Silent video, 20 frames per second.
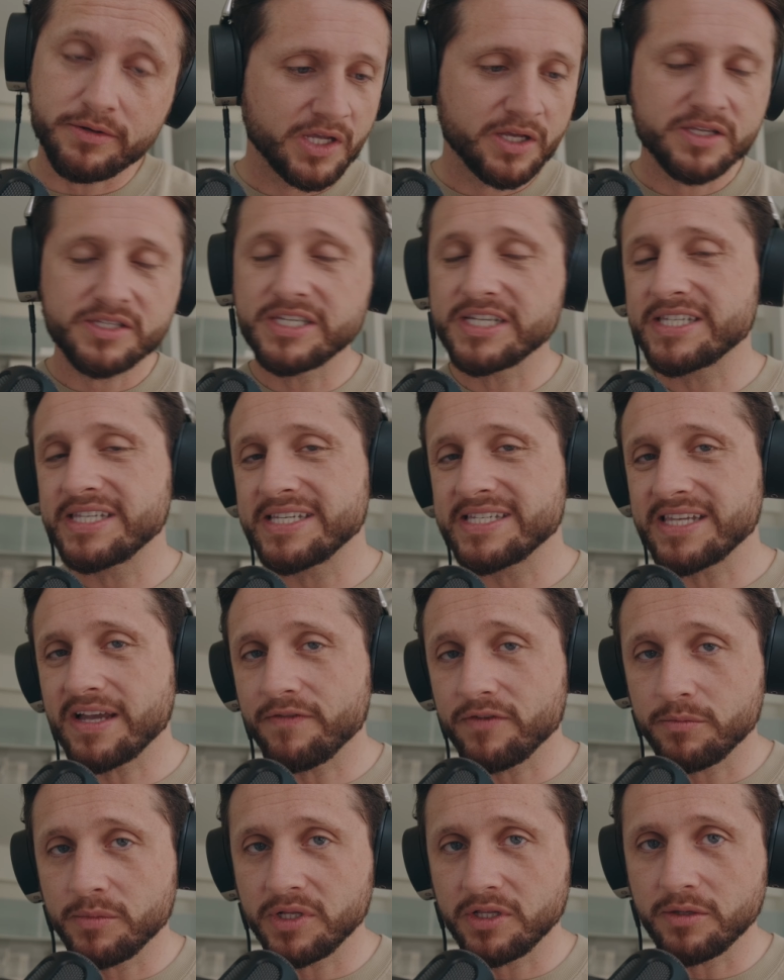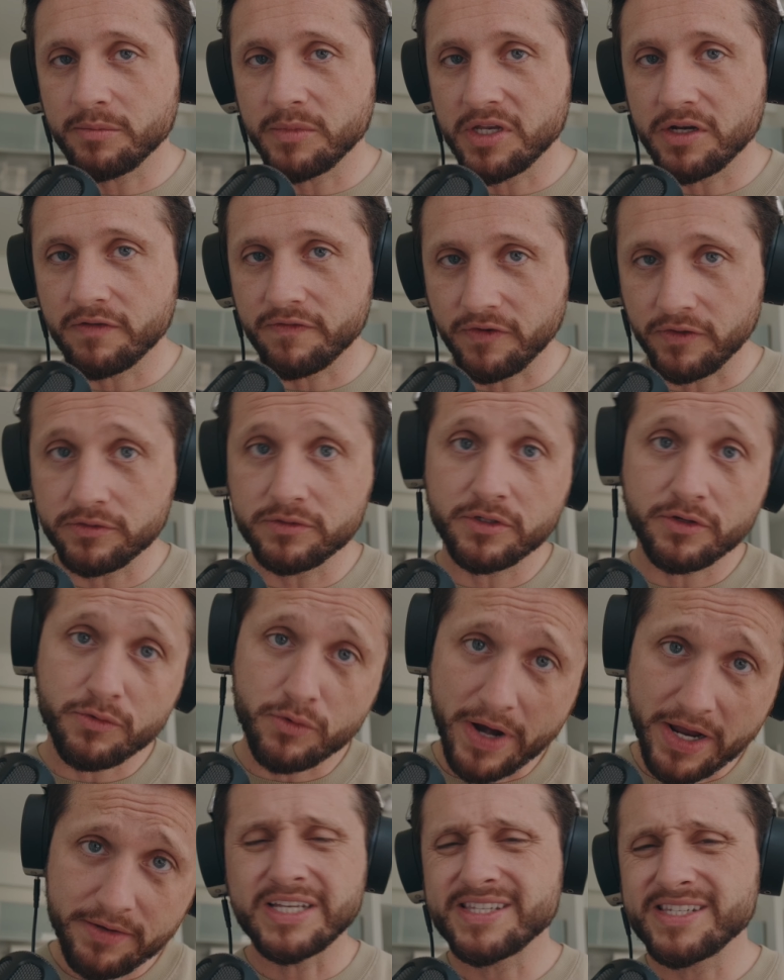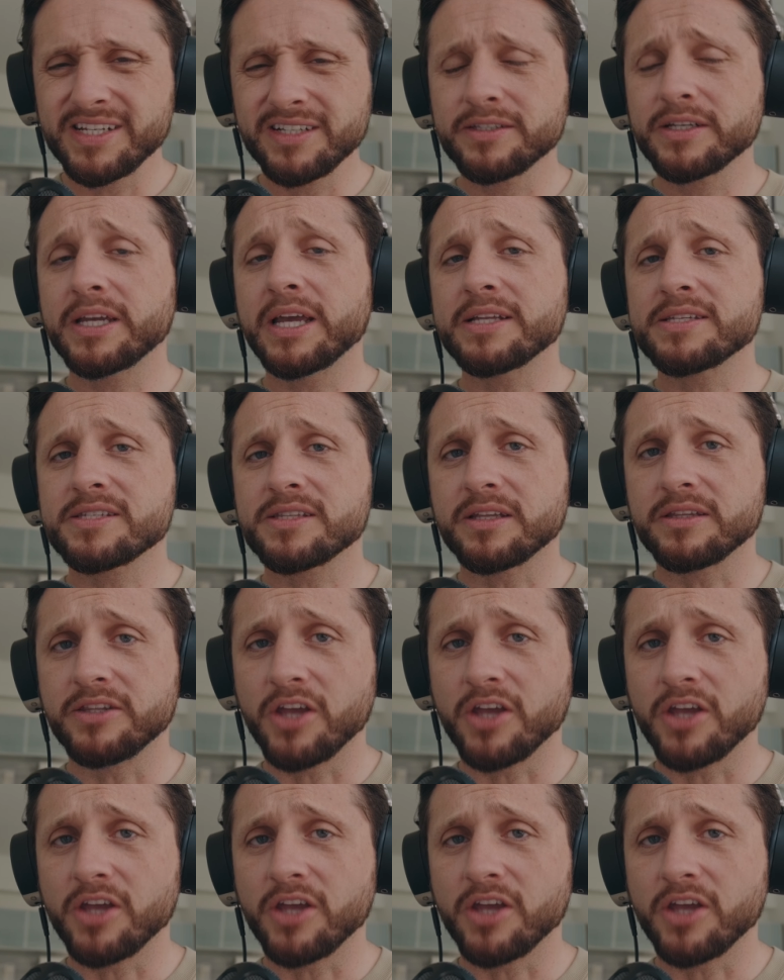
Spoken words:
67mm filter thread, sealed against